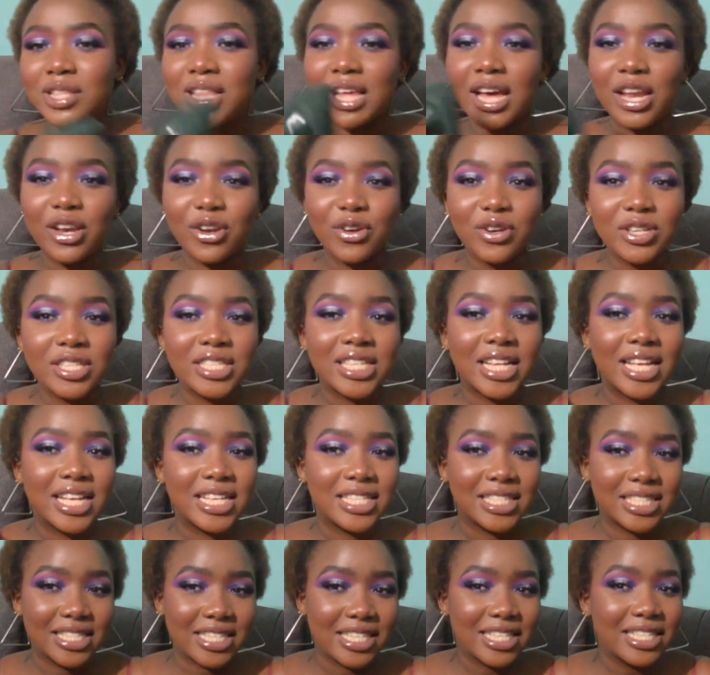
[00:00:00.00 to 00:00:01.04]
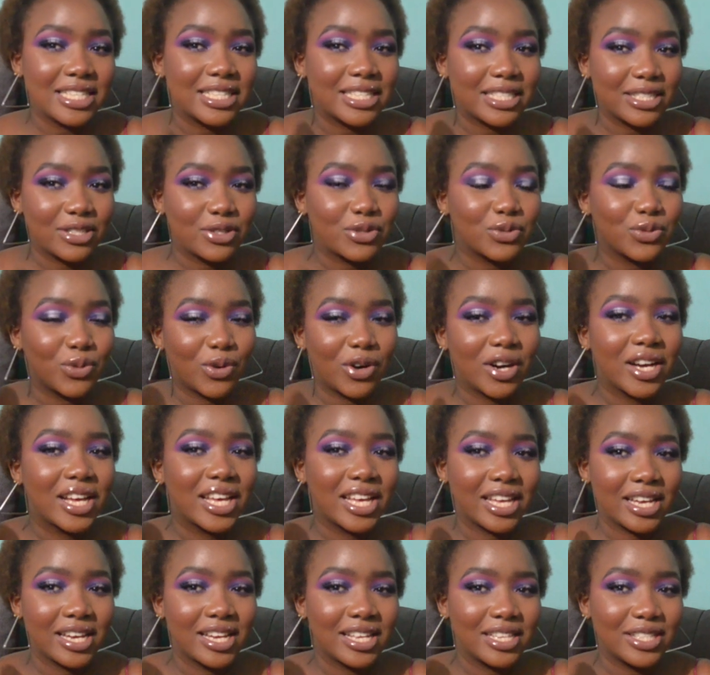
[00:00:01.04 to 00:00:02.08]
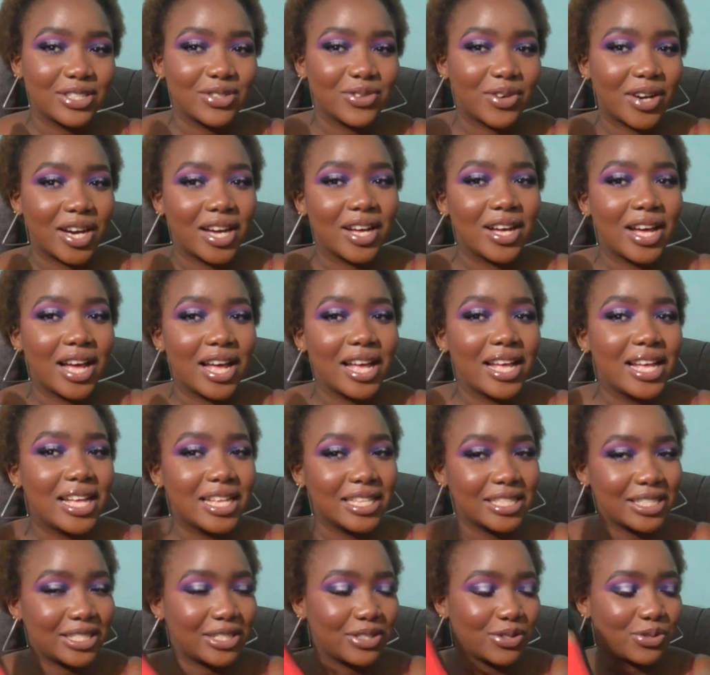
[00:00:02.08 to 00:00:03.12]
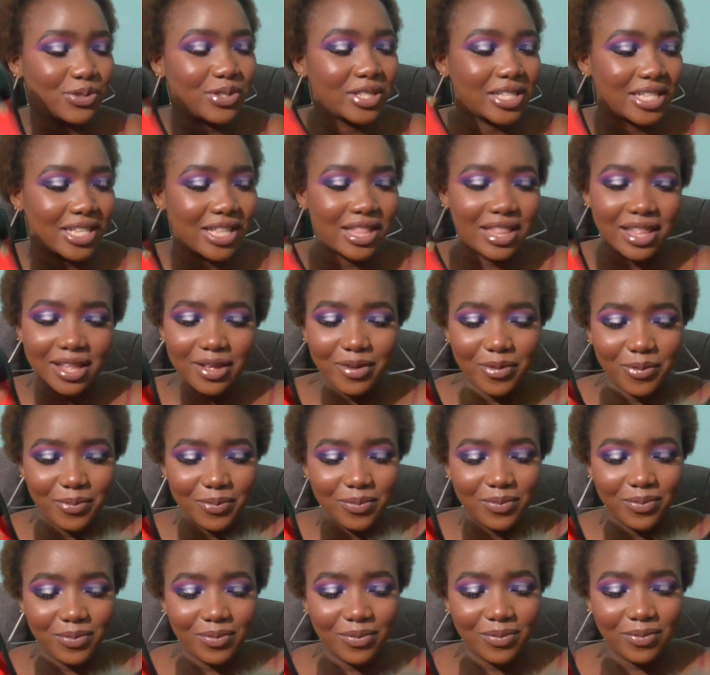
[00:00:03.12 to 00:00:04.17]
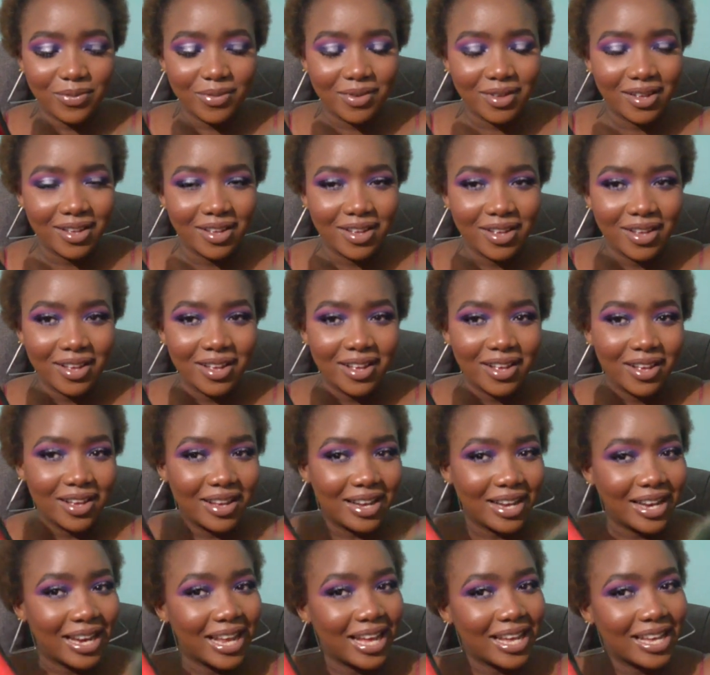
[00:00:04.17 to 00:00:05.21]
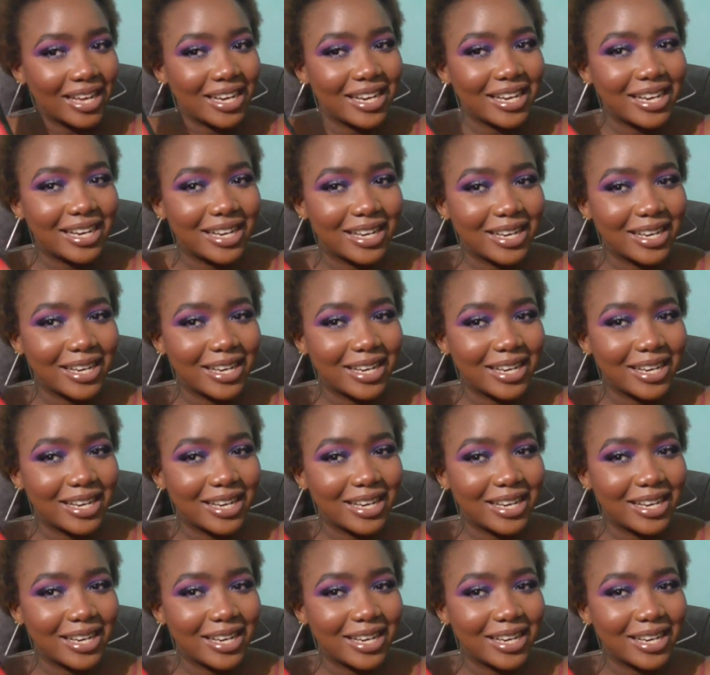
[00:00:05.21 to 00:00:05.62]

they are not as easy to walk in as you as you see them like